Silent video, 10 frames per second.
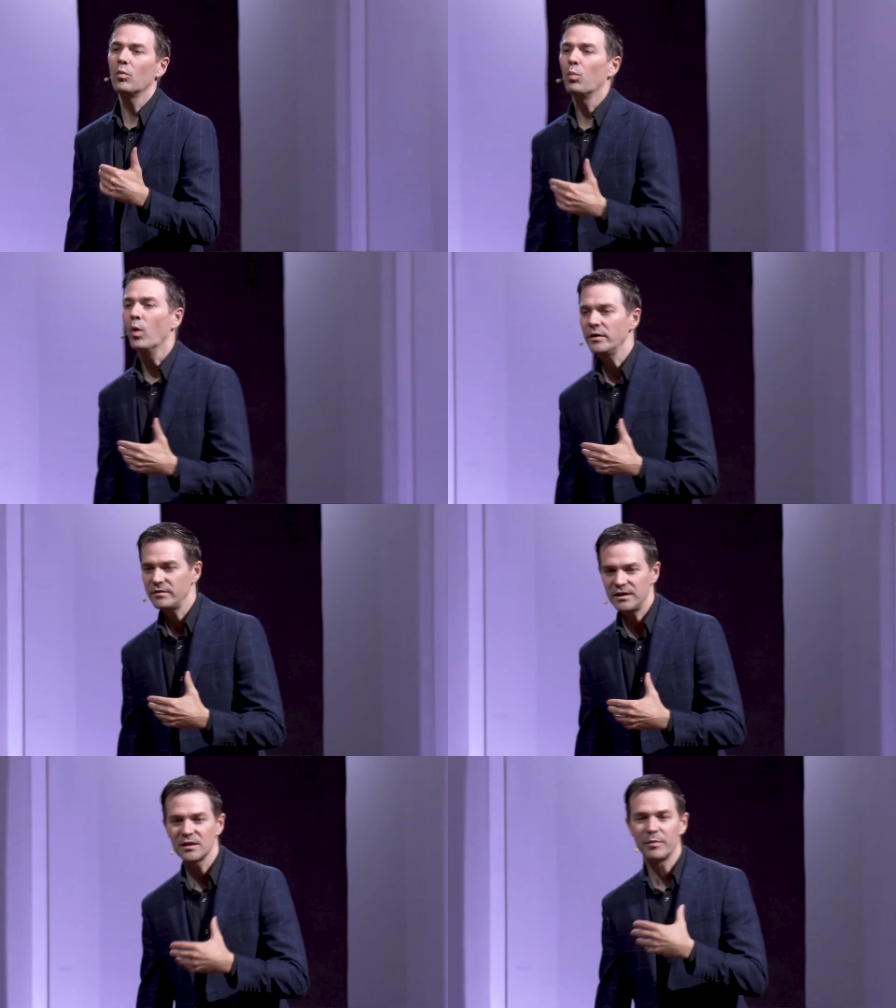One
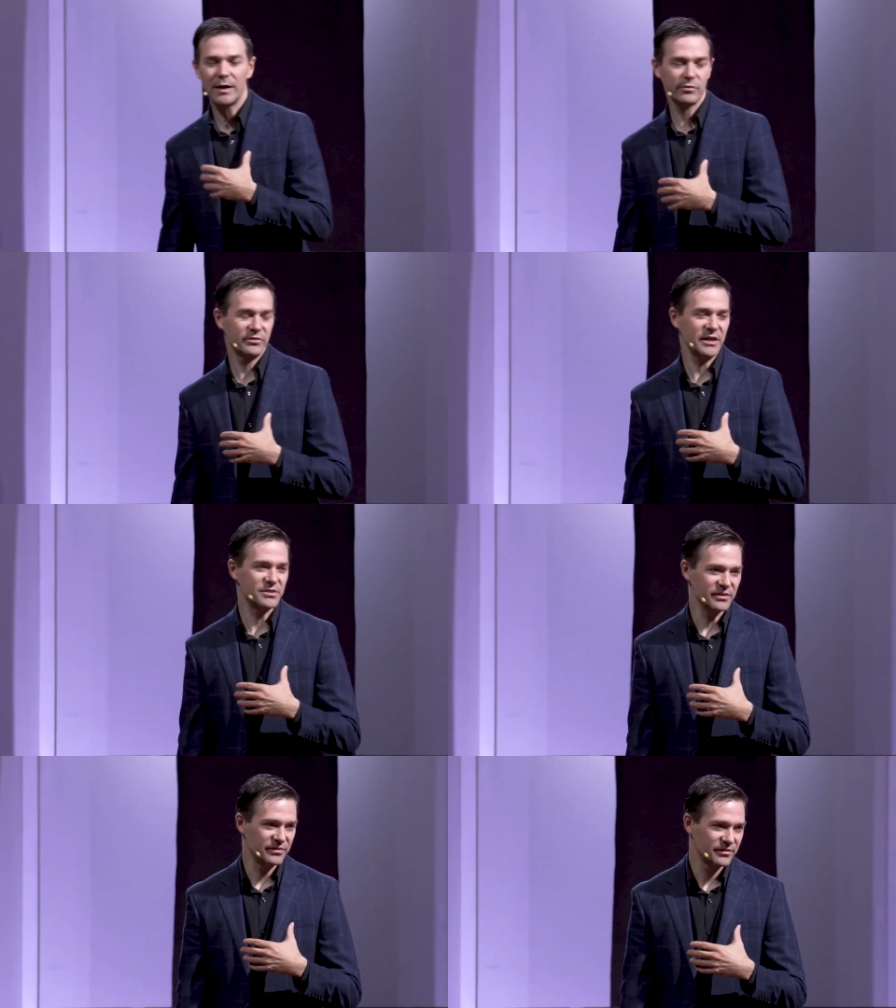thing the Bible
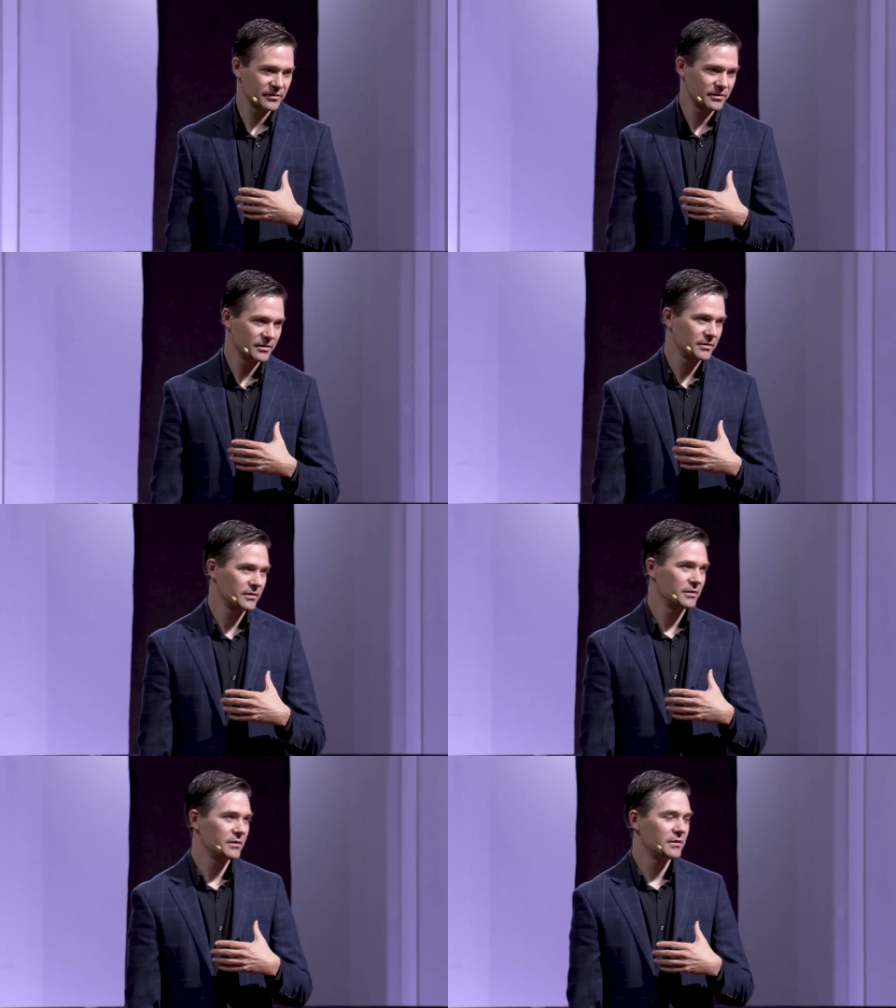teaches
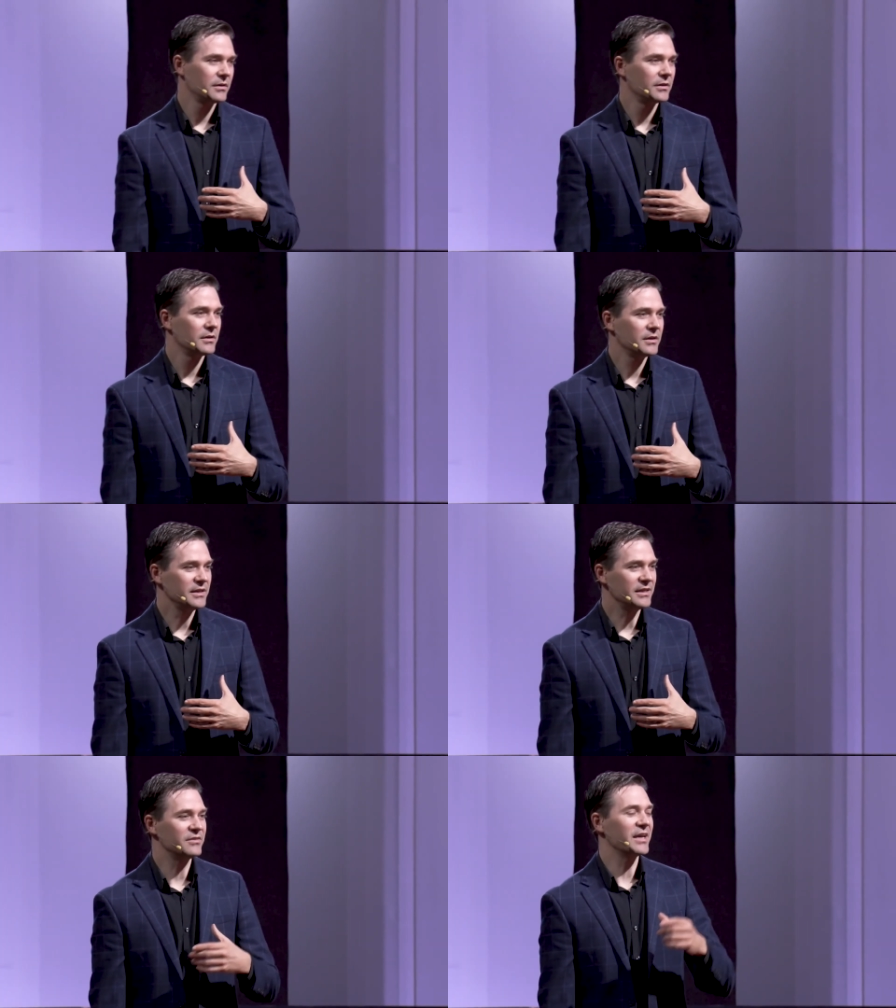
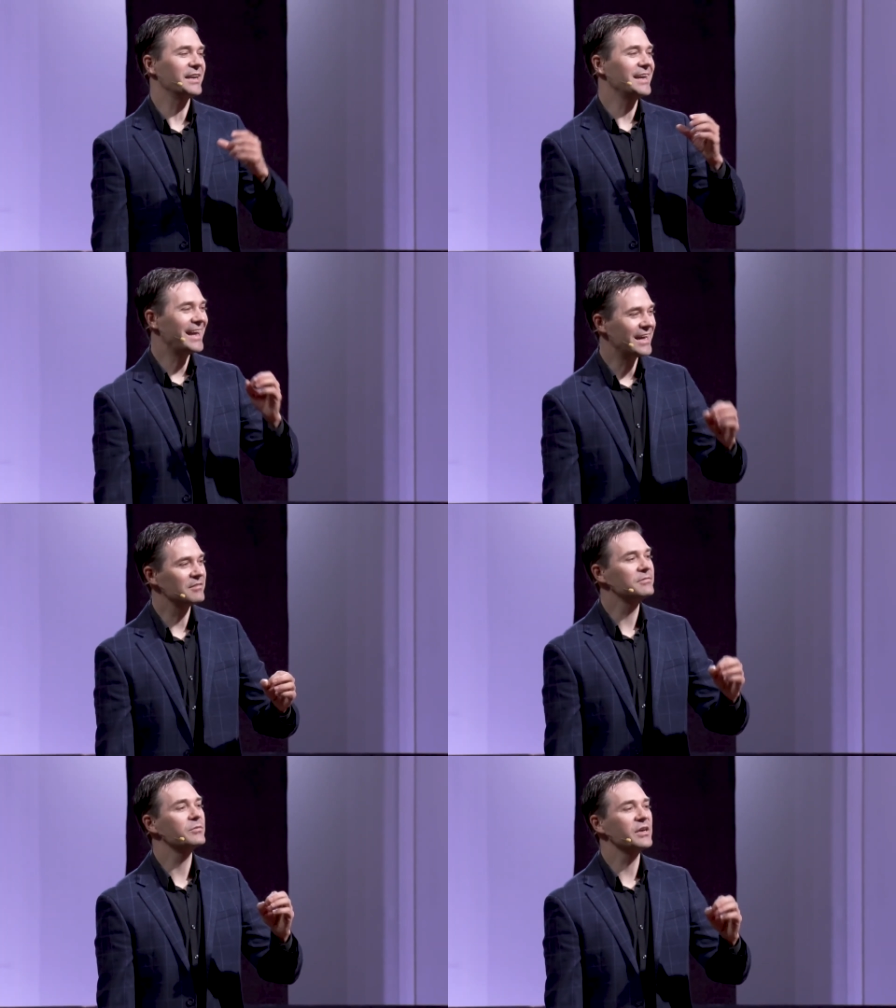is that
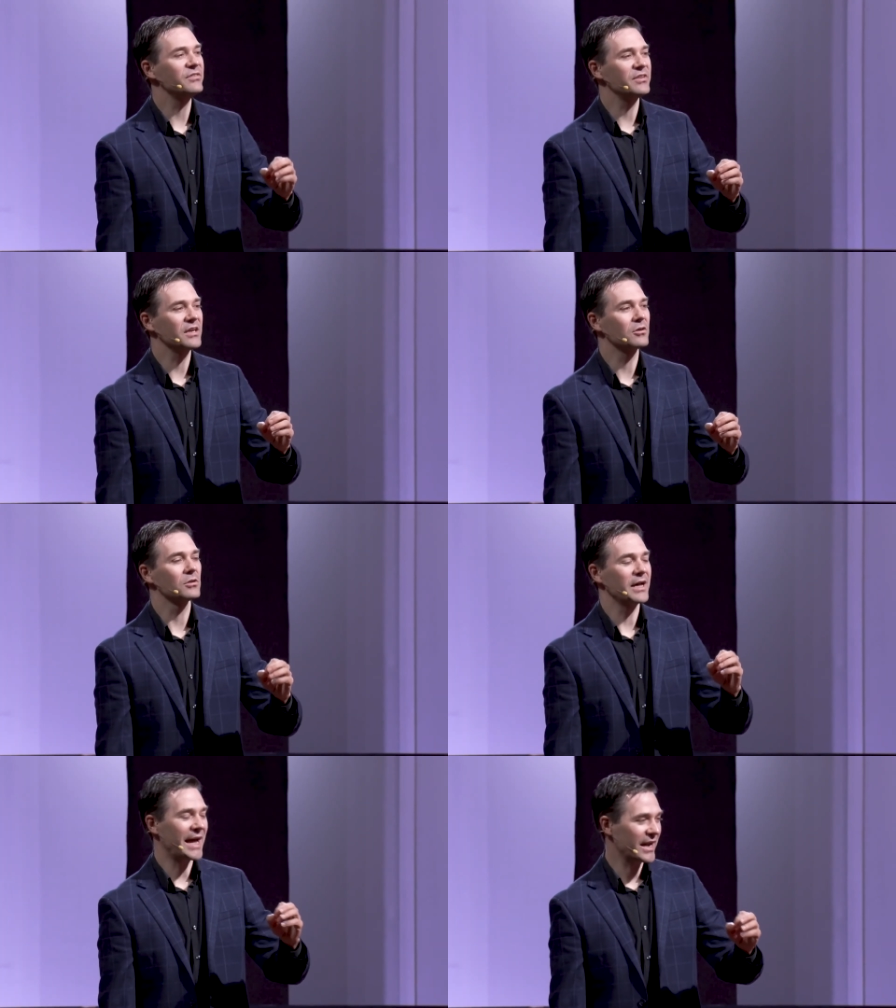every
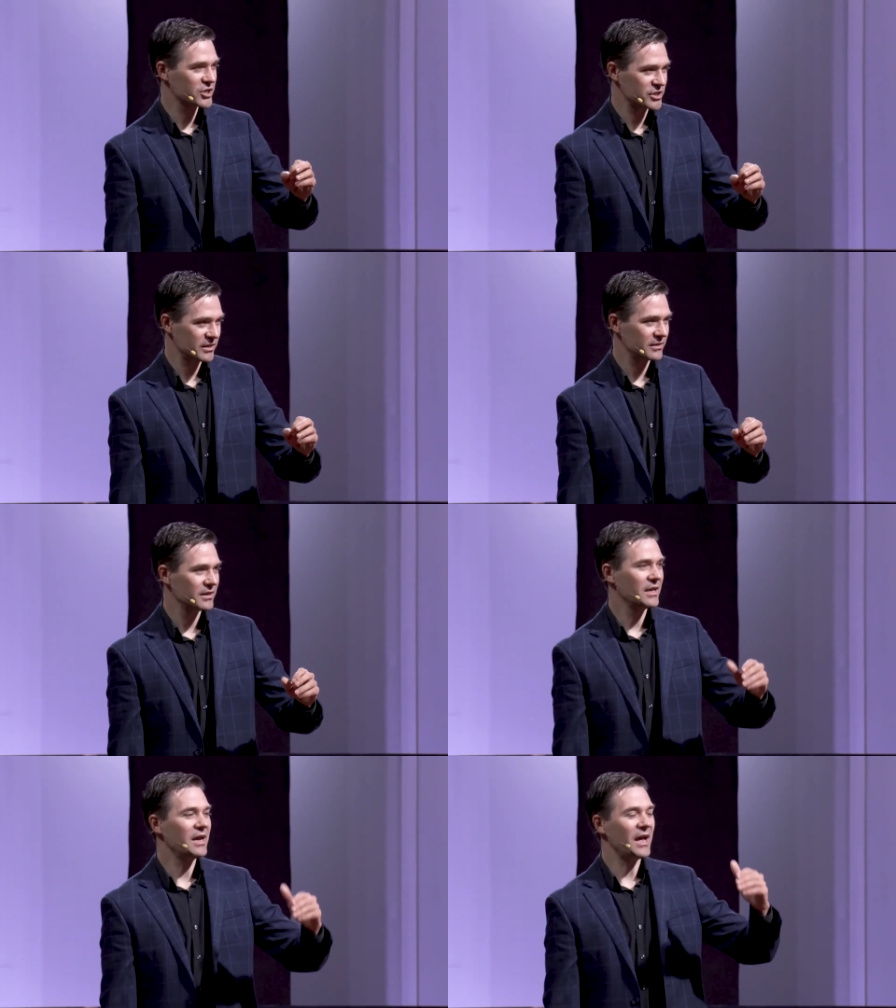single action,
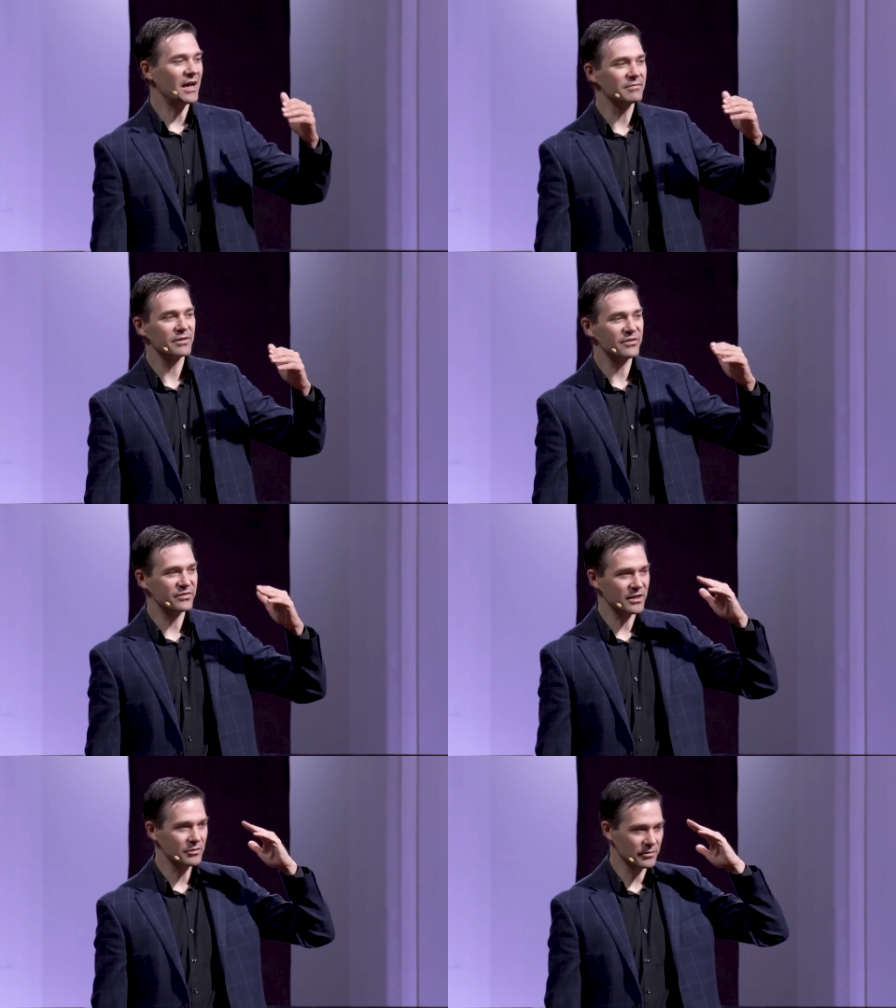every
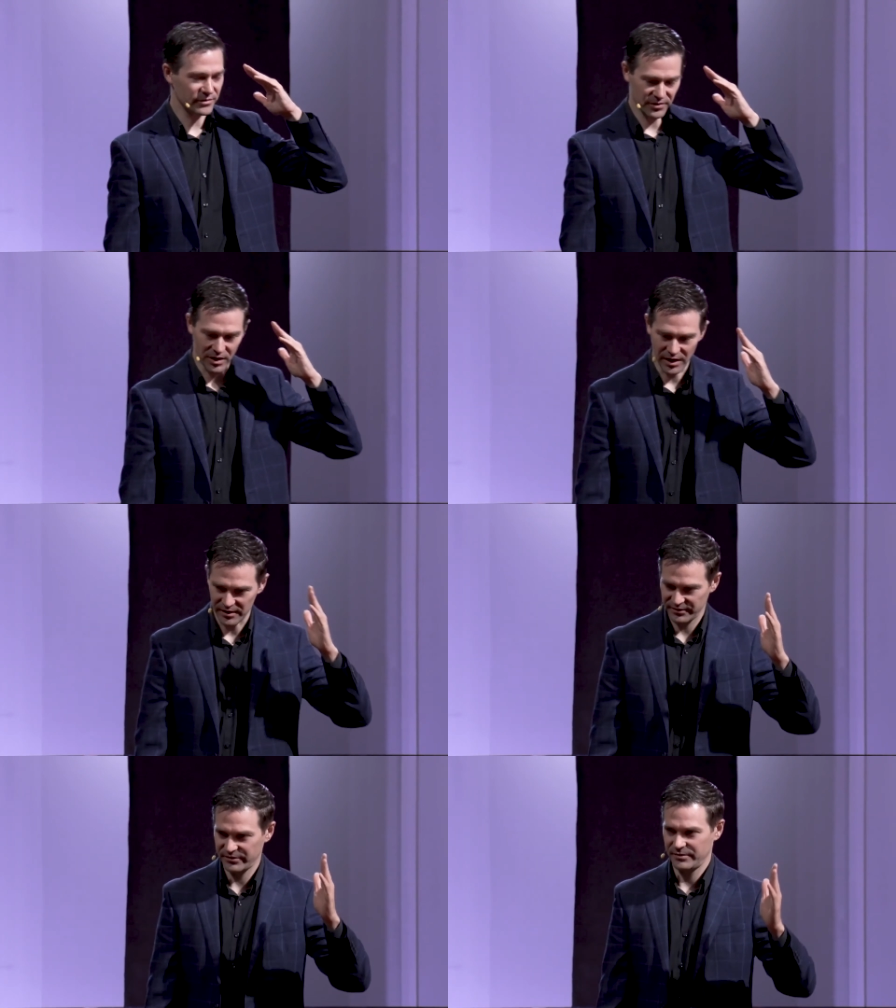single
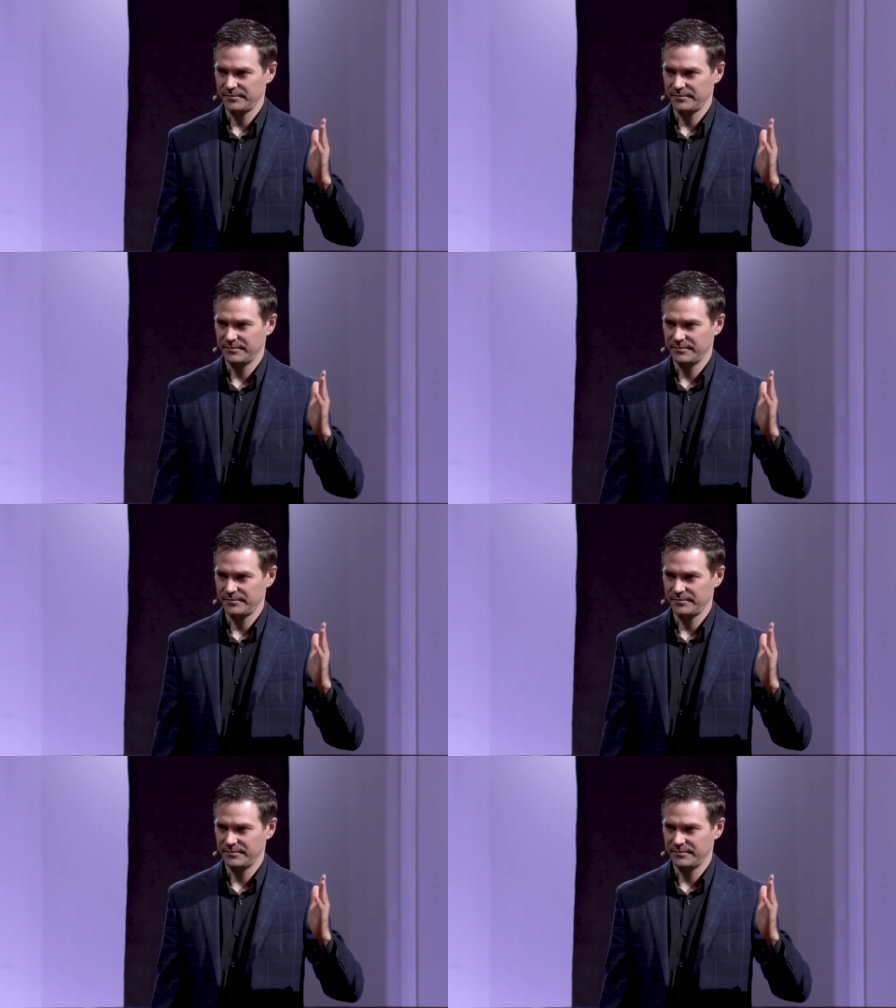thought